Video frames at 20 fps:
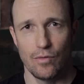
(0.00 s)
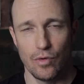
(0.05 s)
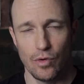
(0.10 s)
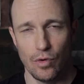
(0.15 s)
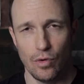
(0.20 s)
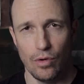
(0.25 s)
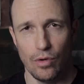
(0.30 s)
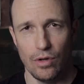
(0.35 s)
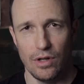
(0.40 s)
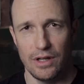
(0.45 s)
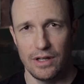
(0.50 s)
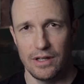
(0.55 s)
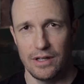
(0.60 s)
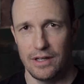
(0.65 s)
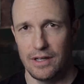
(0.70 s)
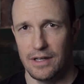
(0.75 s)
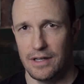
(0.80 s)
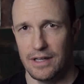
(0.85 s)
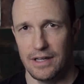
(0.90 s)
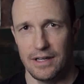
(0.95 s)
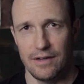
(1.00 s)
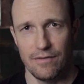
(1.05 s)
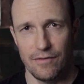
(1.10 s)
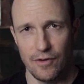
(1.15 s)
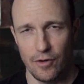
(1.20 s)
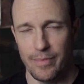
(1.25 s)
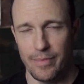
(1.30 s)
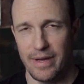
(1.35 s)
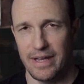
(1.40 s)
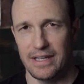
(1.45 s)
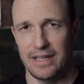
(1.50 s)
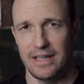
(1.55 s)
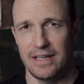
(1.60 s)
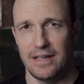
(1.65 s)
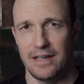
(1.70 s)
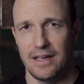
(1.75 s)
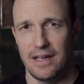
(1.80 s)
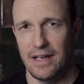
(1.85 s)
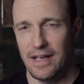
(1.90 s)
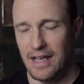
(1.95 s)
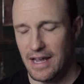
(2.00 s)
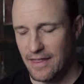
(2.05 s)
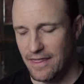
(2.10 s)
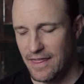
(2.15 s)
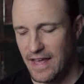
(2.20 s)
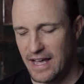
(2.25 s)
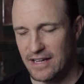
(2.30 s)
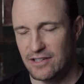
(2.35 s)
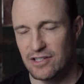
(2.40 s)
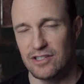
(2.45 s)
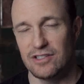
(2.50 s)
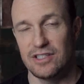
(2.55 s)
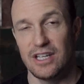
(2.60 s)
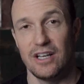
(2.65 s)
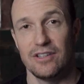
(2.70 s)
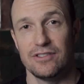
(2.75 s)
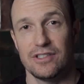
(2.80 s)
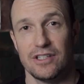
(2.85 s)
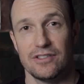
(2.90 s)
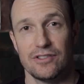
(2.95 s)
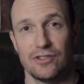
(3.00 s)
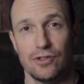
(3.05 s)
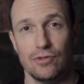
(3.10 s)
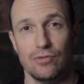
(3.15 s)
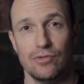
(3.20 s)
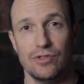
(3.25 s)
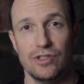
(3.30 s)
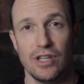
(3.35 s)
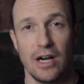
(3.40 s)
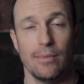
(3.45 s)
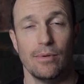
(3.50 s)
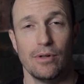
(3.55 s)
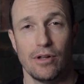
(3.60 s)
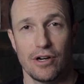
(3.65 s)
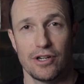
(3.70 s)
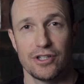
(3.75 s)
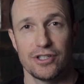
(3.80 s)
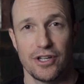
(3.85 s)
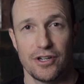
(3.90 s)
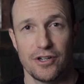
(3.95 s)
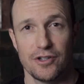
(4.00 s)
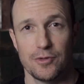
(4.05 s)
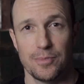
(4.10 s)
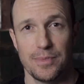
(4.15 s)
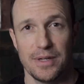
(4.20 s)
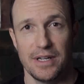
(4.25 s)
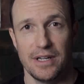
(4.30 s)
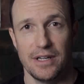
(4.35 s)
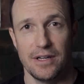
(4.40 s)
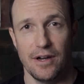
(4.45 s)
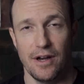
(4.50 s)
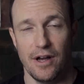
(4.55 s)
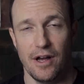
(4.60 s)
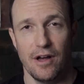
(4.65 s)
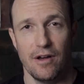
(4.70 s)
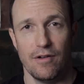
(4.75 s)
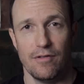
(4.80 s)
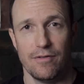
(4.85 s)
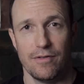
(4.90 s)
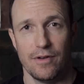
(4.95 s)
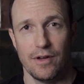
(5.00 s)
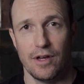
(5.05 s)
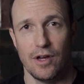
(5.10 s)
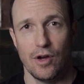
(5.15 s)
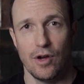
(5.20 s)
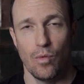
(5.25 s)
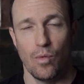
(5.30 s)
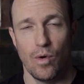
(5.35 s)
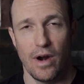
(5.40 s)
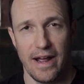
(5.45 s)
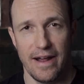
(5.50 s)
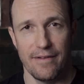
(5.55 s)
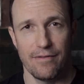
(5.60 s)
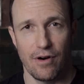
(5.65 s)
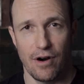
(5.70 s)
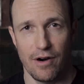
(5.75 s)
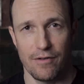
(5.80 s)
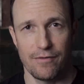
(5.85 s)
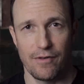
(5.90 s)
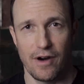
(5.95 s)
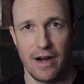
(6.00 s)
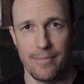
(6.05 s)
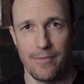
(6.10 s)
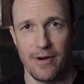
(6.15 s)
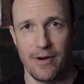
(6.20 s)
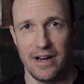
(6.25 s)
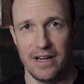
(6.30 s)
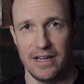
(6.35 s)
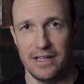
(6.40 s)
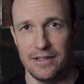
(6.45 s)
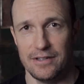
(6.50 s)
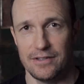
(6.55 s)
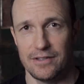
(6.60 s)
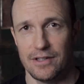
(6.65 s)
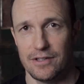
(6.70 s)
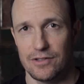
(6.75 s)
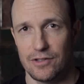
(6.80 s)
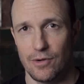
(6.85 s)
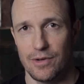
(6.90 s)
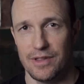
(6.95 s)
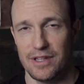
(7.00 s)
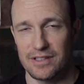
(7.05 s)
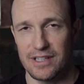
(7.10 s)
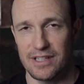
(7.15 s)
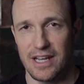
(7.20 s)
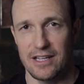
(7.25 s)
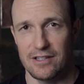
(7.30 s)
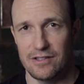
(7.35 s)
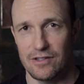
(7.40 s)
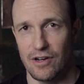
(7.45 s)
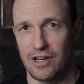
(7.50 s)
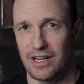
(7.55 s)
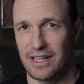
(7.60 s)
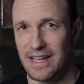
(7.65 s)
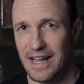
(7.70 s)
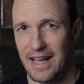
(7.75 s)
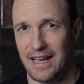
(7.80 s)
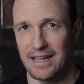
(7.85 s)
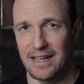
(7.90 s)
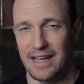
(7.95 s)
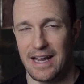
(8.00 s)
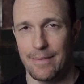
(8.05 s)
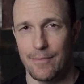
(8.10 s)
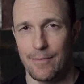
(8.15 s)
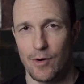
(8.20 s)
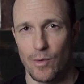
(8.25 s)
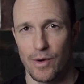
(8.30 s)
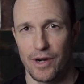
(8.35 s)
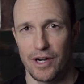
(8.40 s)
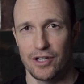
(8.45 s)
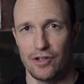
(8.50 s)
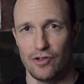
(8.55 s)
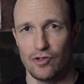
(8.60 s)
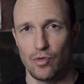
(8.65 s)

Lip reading: rule in filmmaking, and that just tells us to double our shutter speed of whatever our frame rate is. So in this case, on a Canon camera, we're going to